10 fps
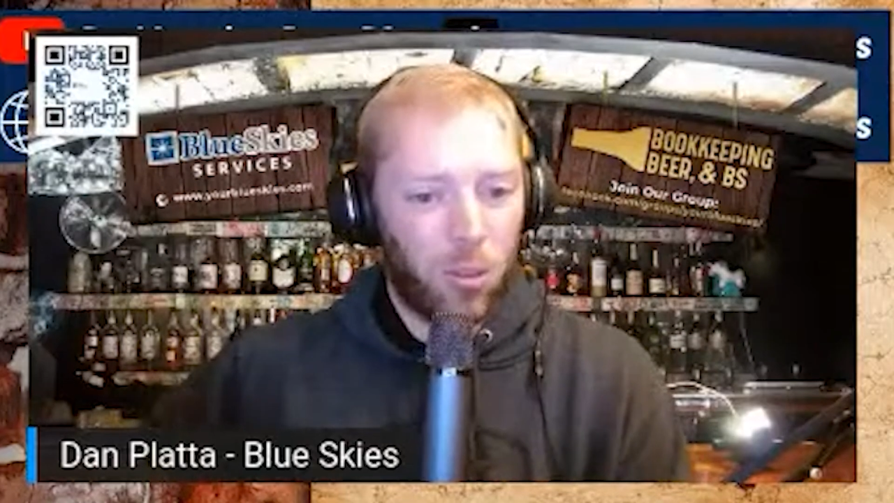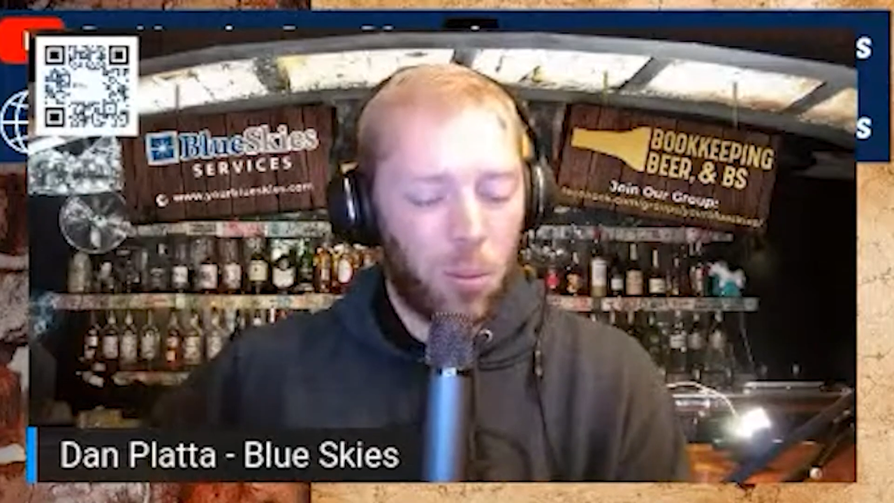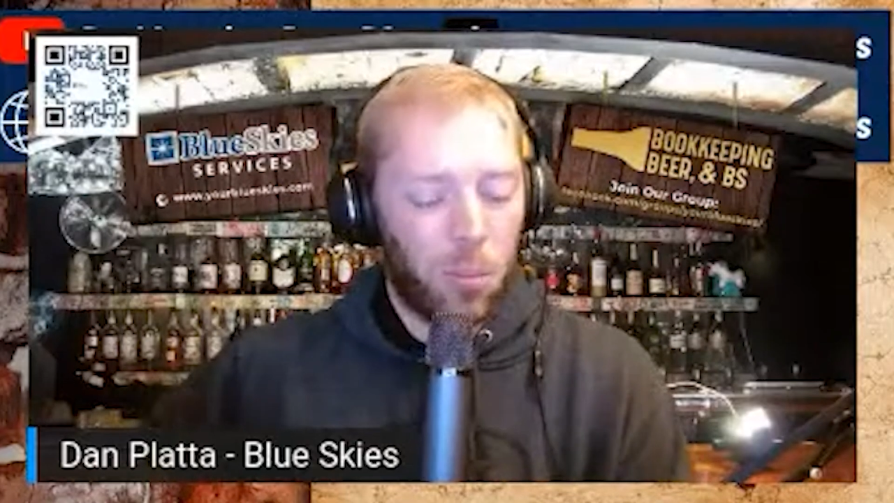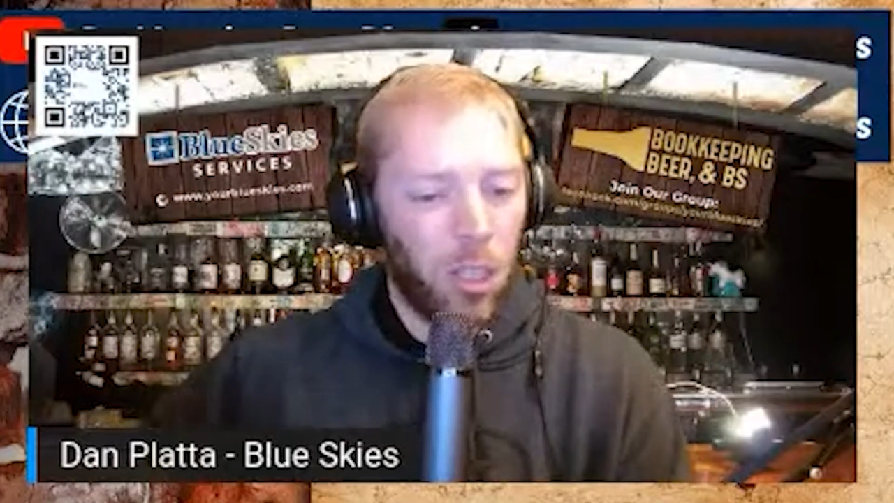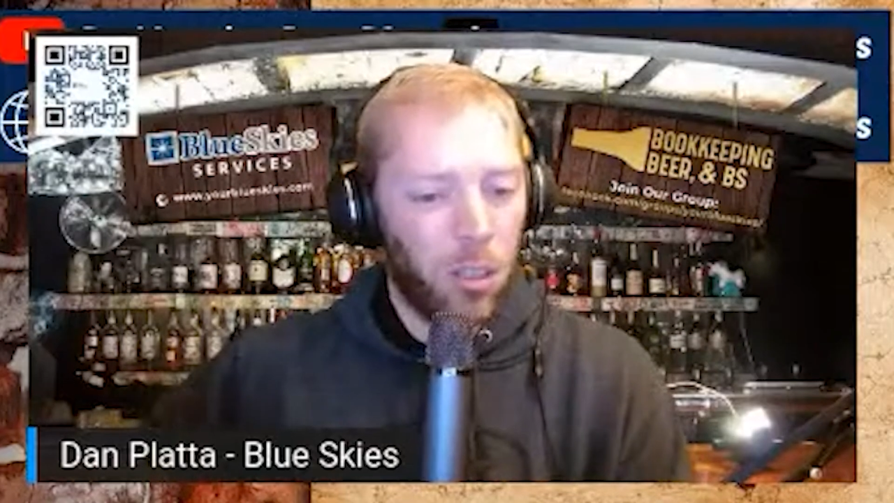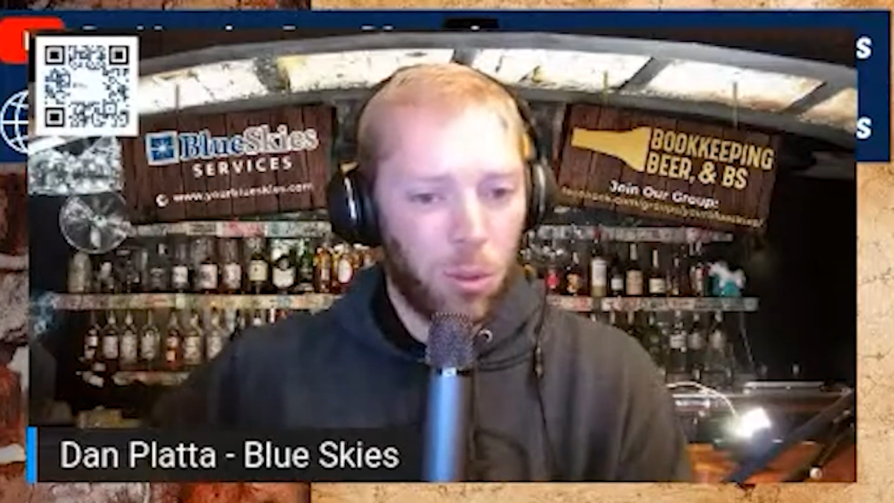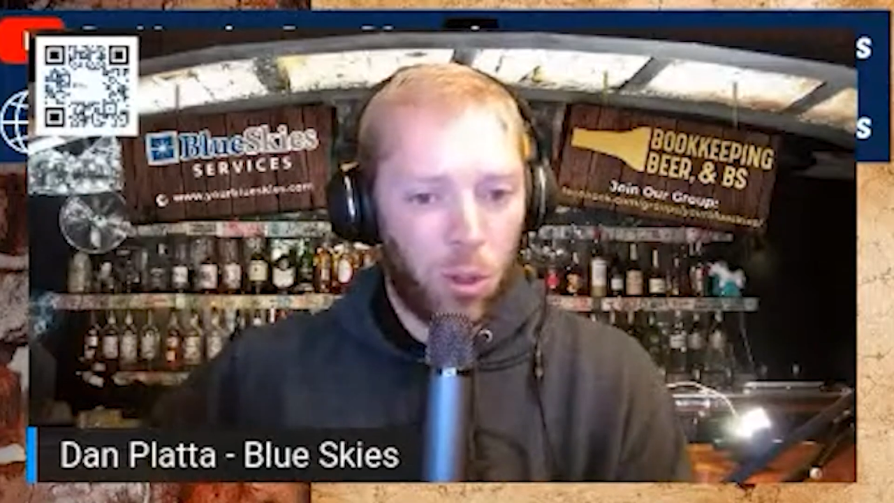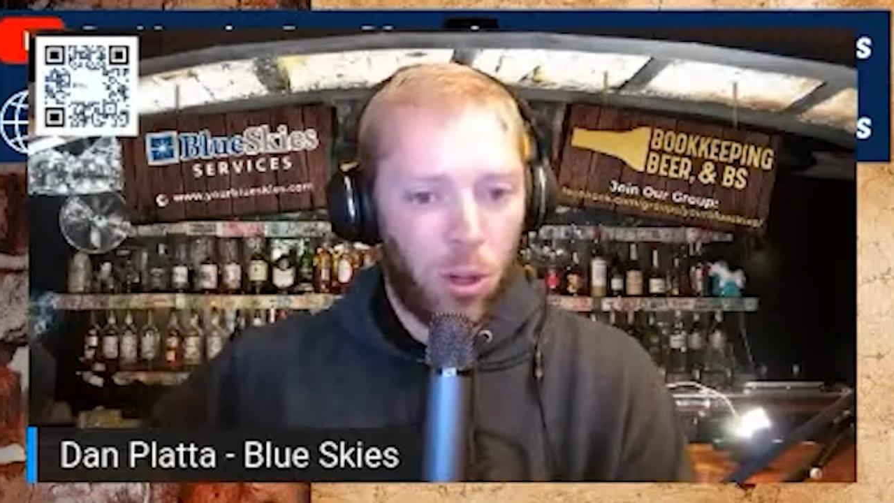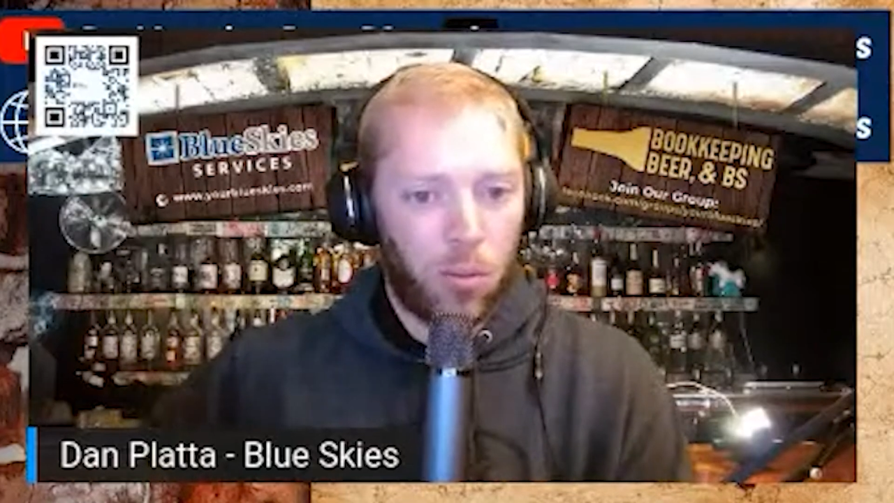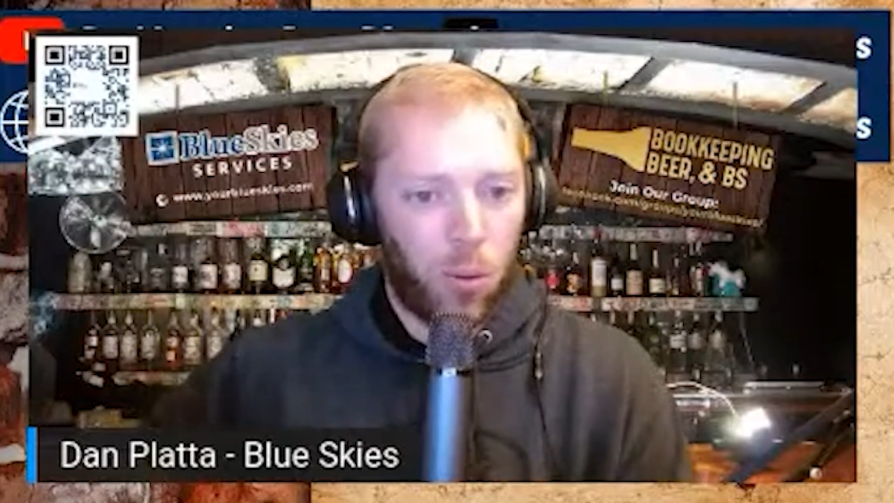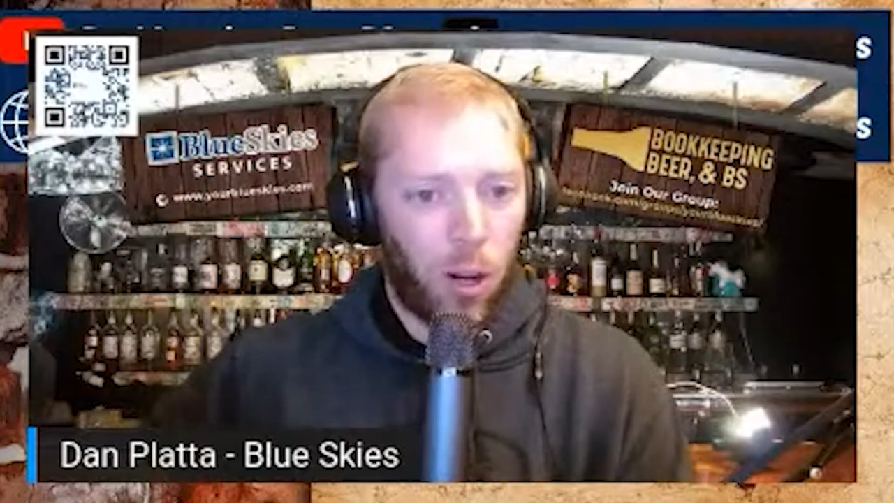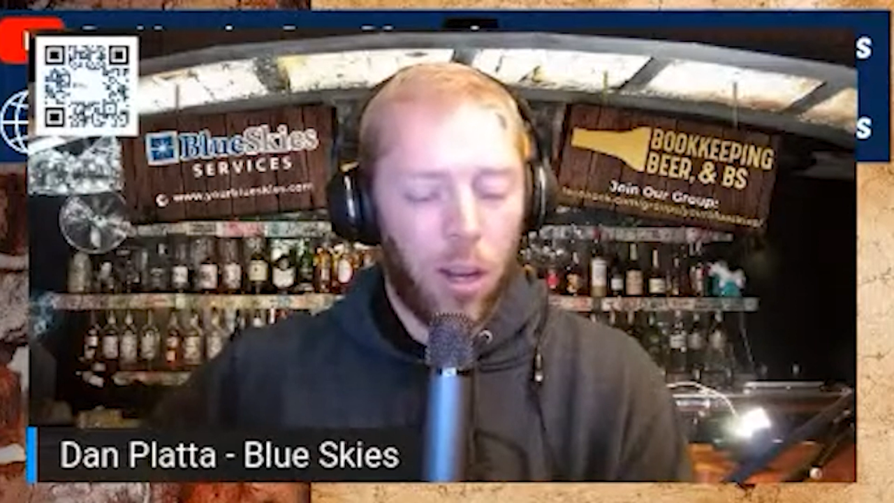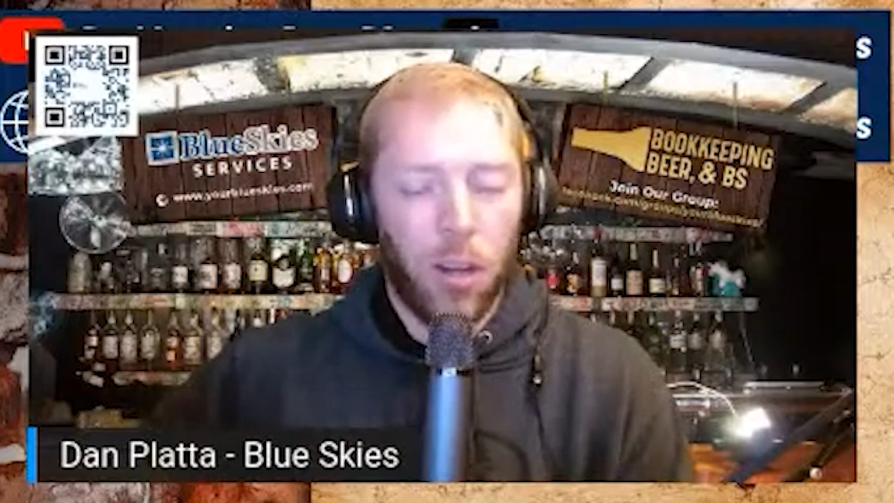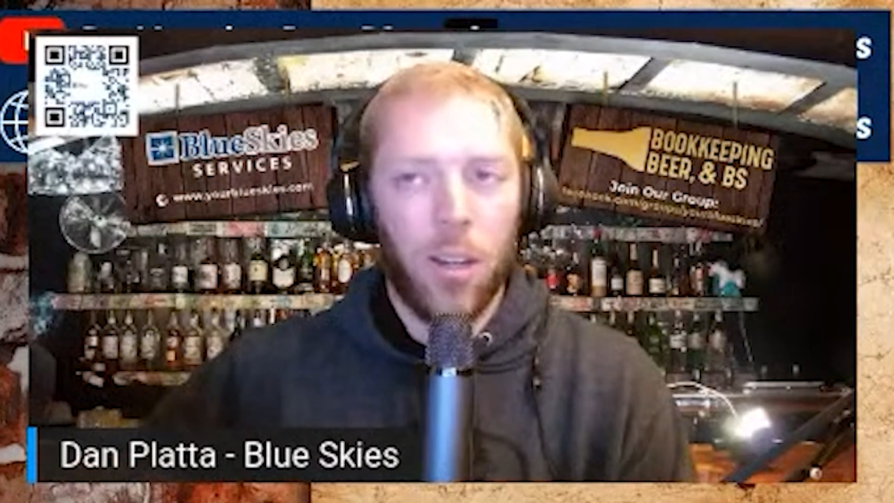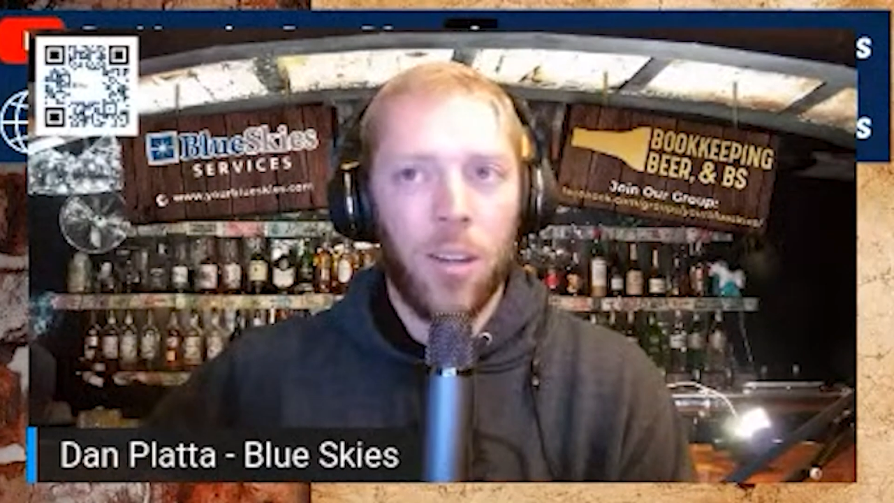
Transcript: this one multiple choice for you.